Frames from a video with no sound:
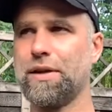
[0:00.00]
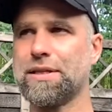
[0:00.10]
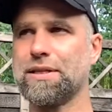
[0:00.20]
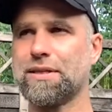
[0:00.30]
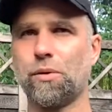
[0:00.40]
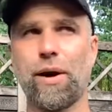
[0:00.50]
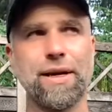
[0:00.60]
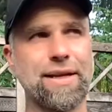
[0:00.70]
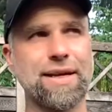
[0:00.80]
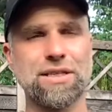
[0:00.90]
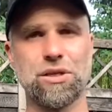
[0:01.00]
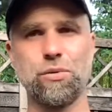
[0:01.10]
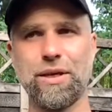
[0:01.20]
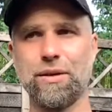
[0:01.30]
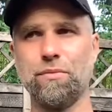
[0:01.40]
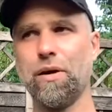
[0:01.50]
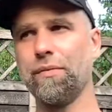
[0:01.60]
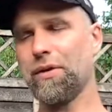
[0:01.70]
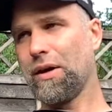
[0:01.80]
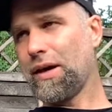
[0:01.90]
This is quite extreme,
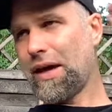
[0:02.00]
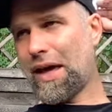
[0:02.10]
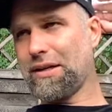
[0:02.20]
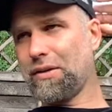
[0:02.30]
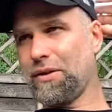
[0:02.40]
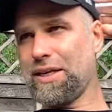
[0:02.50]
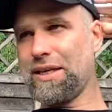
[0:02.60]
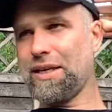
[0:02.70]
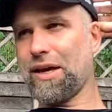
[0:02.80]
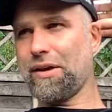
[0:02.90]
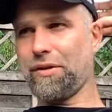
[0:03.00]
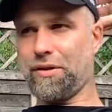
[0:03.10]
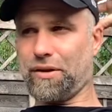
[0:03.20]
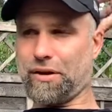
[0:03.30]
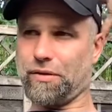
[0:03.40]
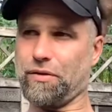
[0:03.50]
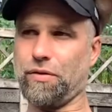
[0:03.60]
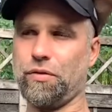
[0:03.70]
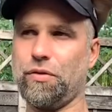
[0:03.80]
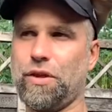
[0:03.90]
and the uh,
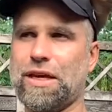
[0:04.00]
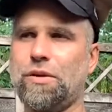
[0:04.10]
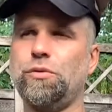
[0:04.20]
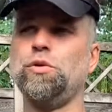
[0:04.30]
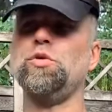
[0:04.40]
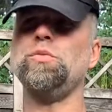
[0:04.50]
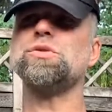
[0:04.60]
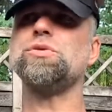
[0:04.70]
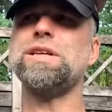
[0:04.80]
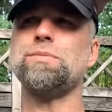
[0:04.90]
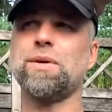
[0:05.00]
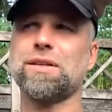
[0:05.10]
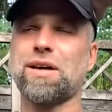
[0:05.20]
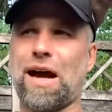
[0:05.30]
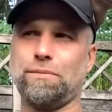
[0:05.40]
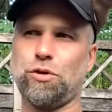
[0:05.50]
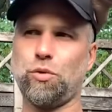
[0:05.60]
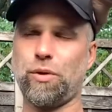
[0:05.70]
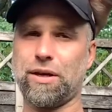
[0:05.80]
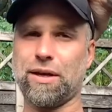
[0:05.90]
the room treatment I'm
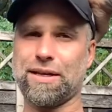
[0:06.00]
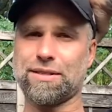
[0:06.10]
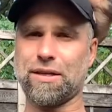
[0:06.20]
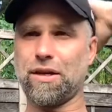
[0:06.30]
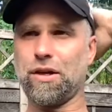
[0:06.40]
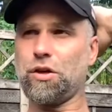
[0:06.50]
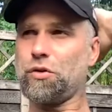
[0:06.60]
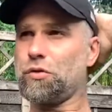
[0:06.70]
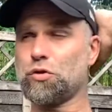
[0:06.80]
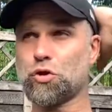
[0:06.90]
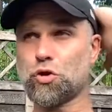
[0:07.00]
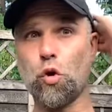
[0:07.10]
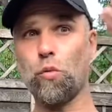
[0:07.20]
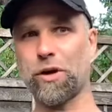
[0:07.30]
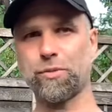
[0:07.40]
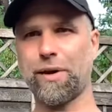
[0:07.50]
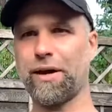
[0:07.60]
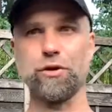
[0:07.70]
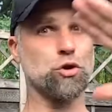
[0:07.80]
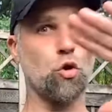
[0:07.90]
doing is so much
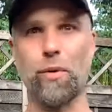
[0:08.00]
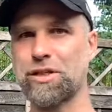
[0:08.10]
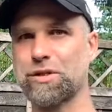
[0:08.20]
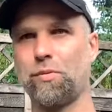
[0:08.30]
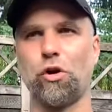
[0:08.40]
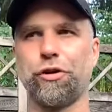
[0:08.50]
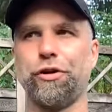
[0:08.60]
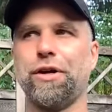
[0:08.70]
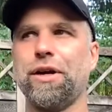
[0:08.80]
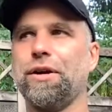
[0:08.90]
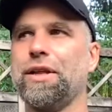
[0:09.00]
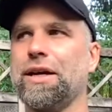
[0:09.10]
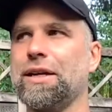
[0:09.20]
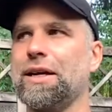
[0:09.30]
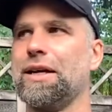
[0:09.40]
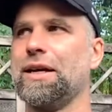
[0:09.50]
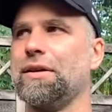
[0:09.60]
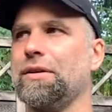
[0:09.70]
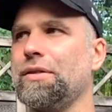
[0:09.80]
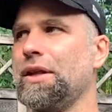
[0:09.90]
better, so much smarter than
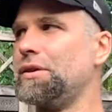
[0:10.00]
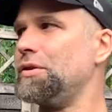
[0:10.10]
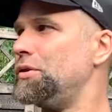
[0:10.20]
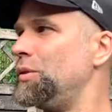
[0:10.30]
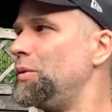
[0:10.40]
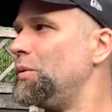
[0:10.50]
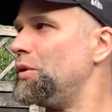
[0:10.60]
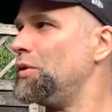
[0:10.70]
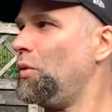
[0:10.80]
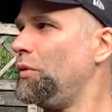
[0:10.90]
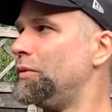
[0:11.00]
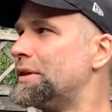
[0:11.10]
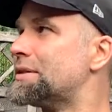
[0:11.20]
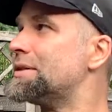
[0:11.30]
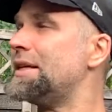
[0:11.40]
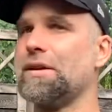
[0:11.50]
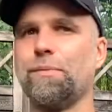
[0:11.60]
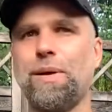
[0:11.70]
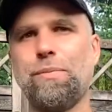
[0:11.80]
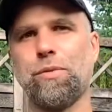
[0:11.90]
uh, than you would normally see
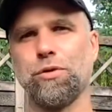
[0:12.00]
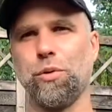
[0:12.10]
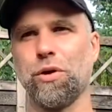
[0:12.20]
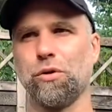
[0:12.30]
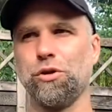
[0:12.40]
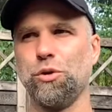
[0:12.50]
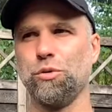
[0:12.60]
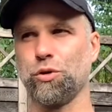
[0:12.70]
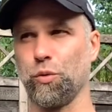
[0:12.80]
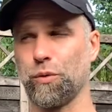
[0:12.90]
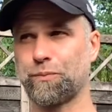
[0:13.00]
people doing on YouTube.